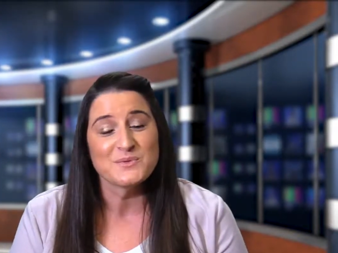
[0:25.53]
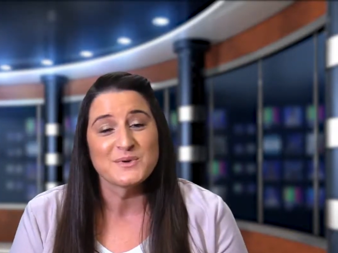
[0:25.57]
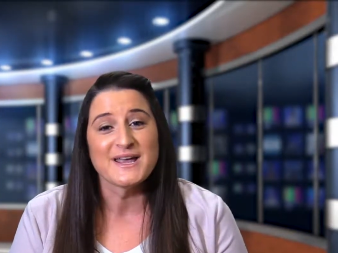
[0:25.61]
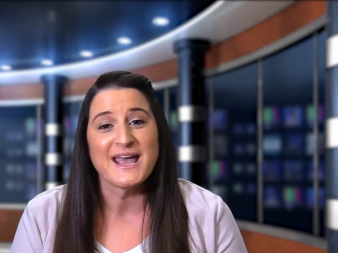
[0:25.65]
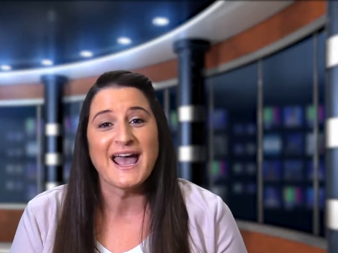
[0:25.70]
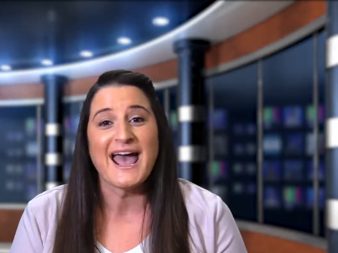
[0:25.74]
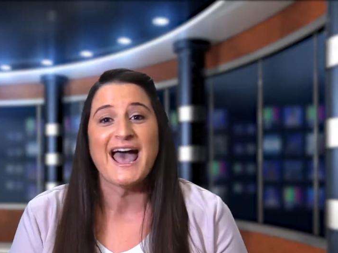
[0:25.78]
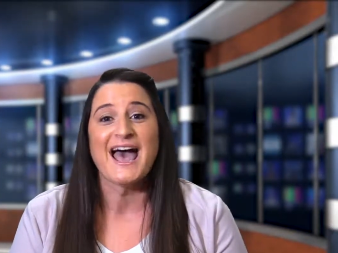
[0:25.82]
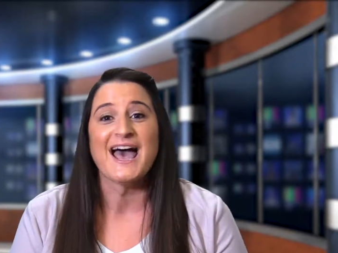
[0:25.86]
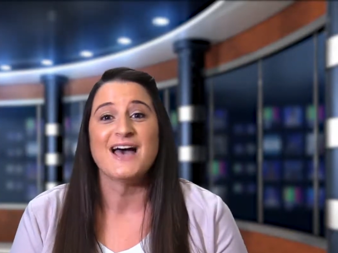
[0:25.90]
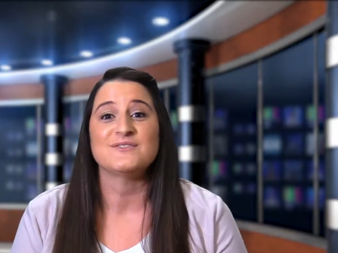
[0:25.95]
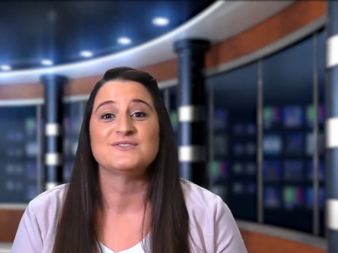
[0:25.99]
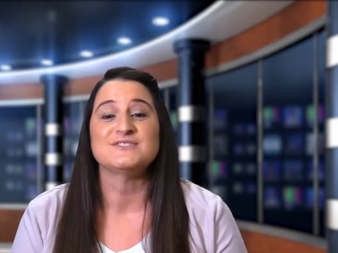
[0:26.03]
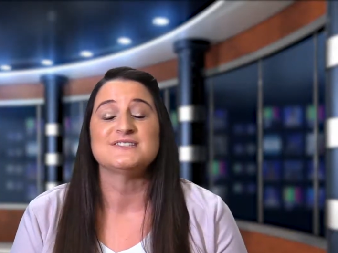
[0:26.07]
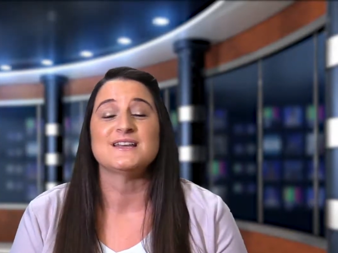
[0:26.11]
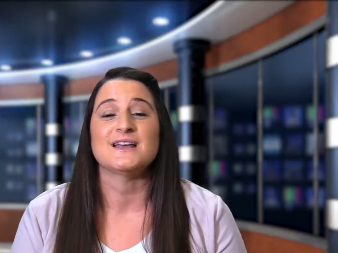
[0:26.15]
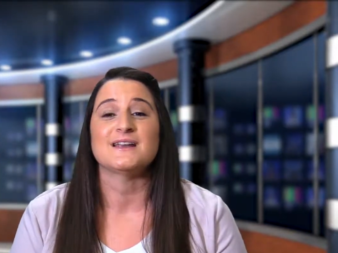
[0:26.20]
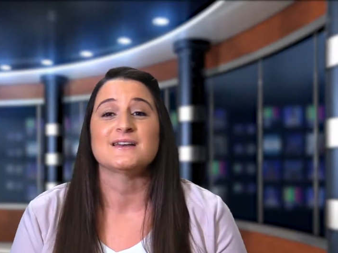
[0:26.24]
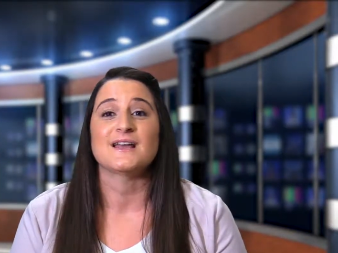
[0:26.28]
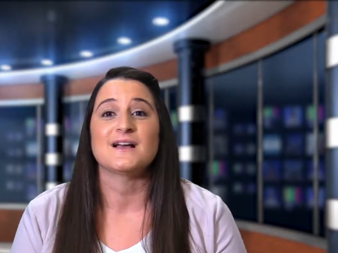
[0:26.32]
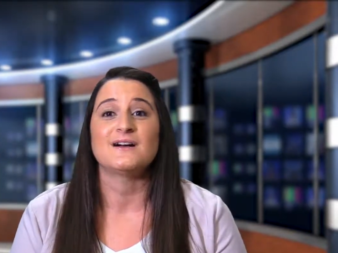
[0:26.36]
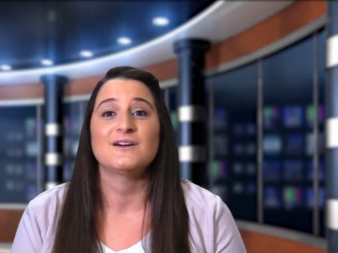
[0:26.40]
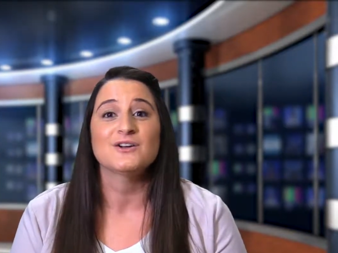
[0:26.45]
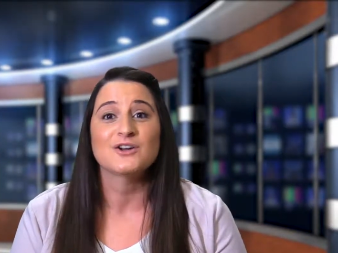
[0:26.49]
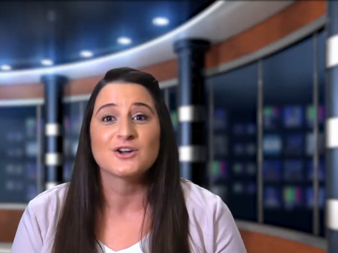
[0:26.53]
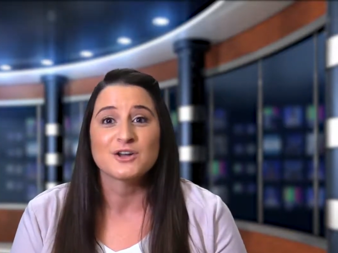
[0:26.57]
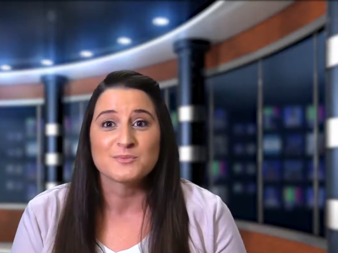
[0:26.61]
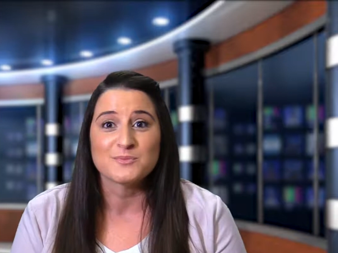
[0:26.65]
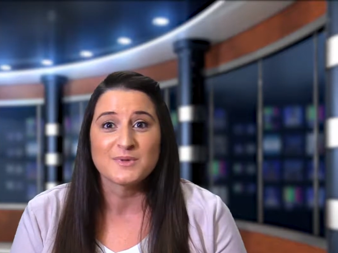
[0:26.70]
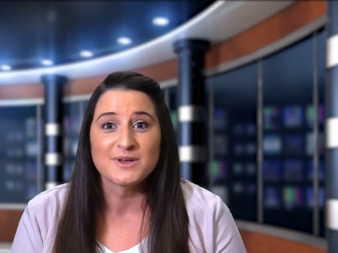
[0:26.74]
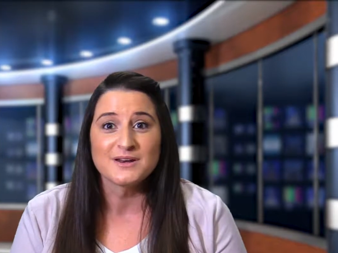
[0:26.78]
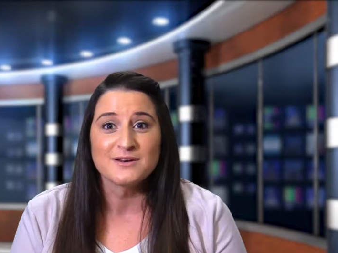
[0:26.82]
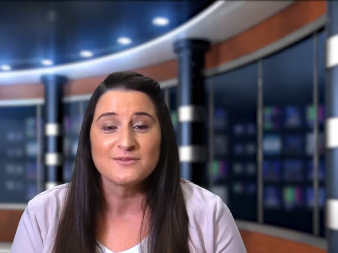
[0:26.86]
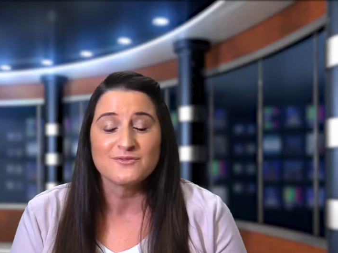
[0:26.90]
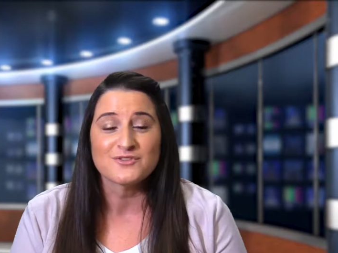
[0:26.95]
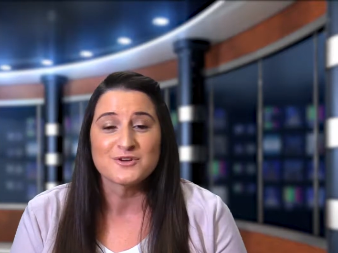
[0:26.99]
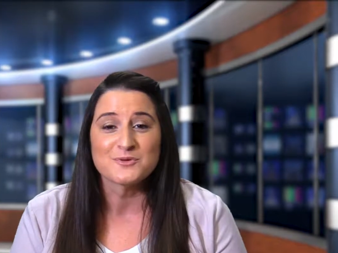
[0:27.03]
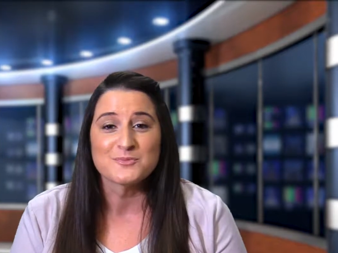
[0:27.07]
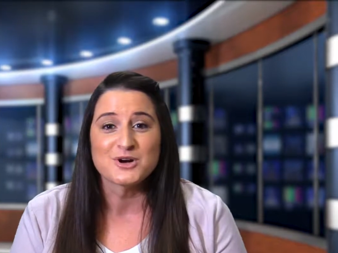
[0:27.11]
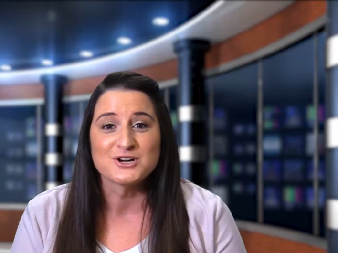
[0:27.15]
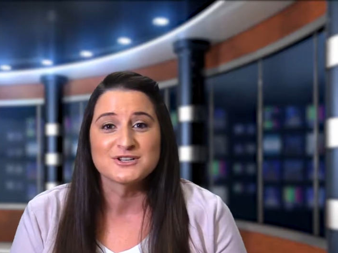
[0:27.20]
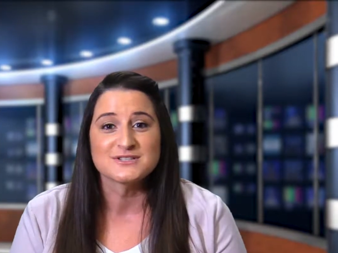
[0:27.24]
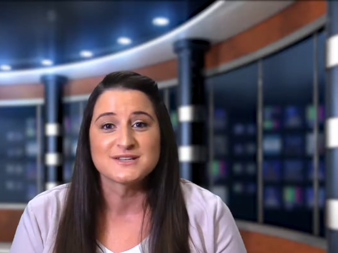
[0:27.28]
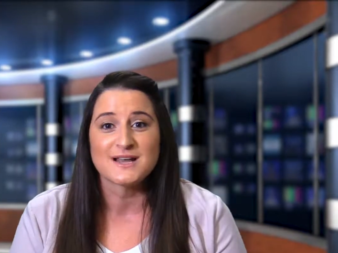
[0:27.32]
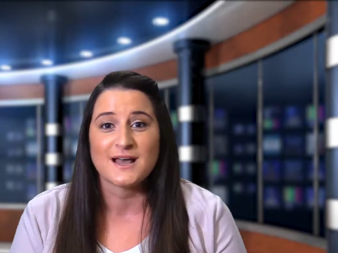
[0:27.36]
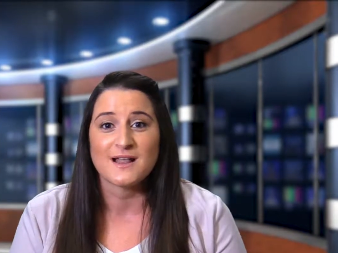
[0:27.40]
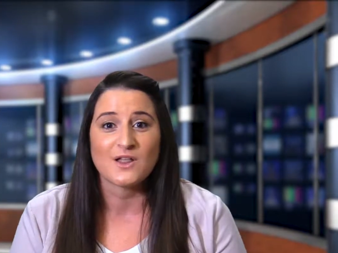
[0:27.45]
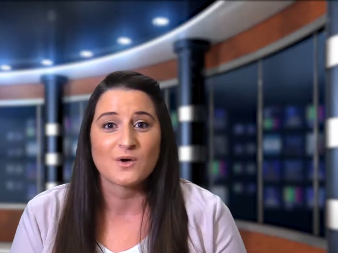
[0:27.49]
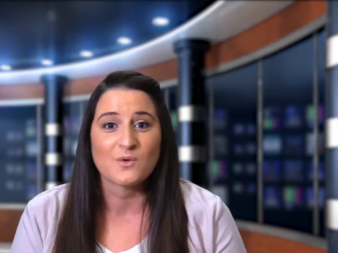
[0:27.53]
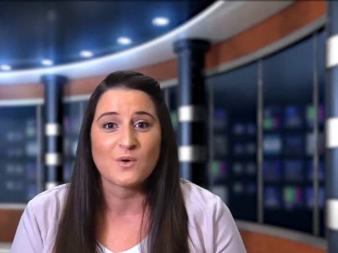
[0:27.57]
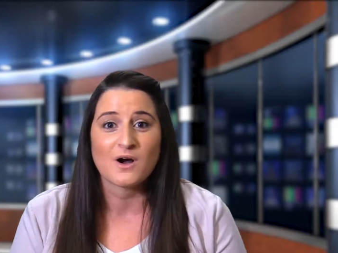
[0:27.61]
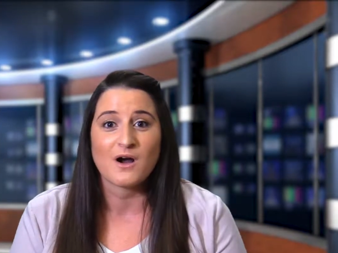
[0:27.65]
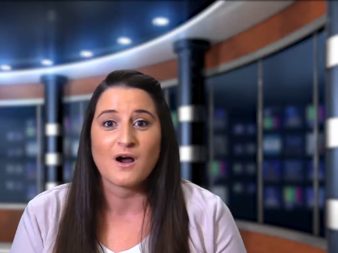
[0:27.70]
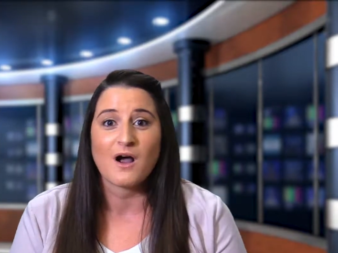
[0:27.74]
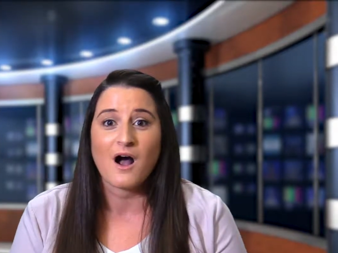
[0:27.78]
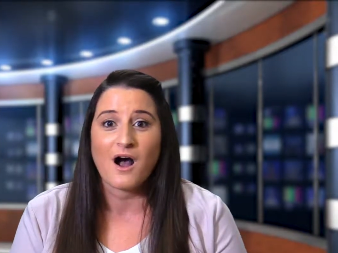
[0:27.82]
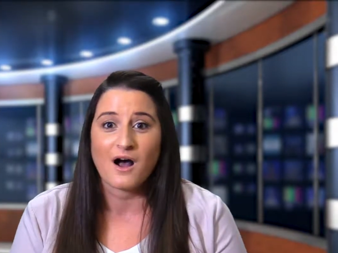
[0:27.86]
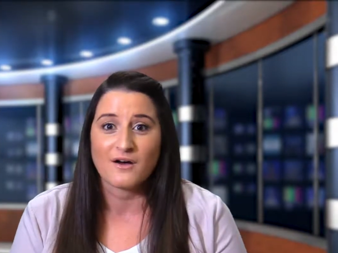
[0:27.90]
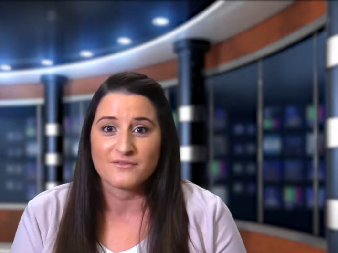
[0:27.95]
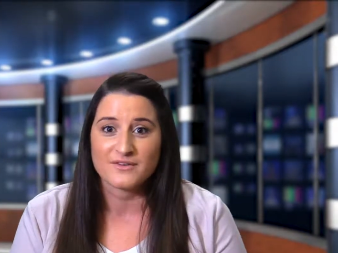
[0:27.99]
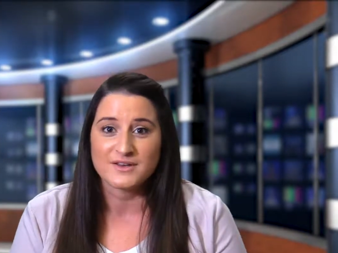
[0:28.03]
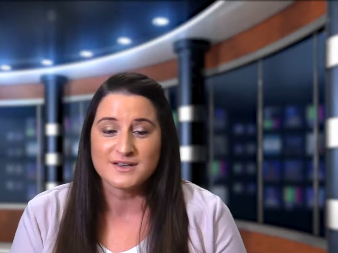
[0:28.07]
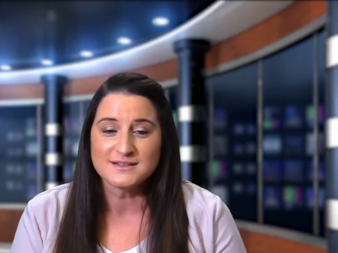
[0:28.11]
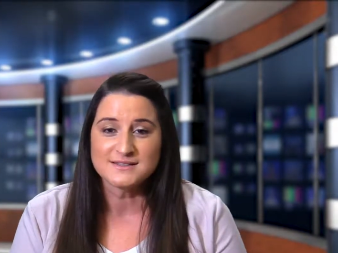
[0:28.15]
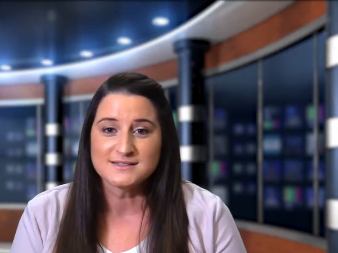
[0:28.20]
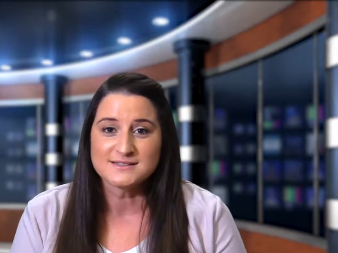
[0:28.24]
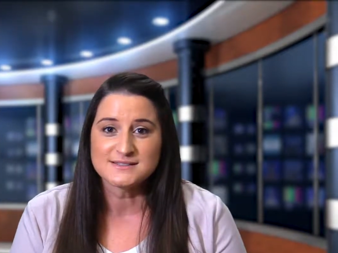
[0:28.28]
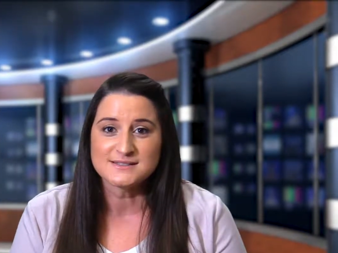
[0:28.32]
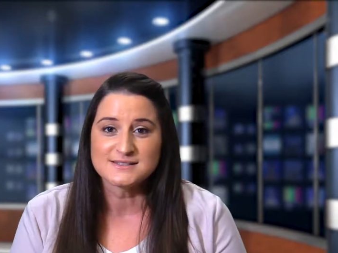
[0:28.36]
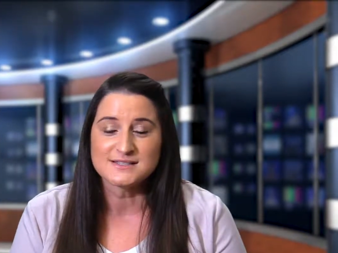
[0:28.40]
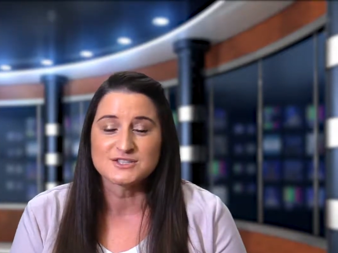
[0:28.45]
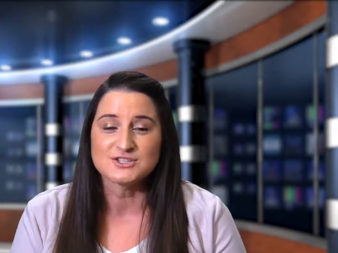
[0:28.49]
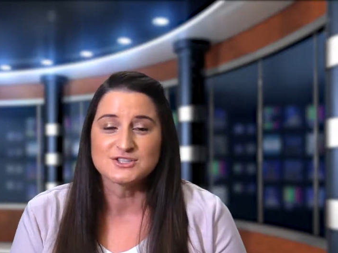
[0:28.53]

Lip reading: We have Danielle Goodman from our Delaware office.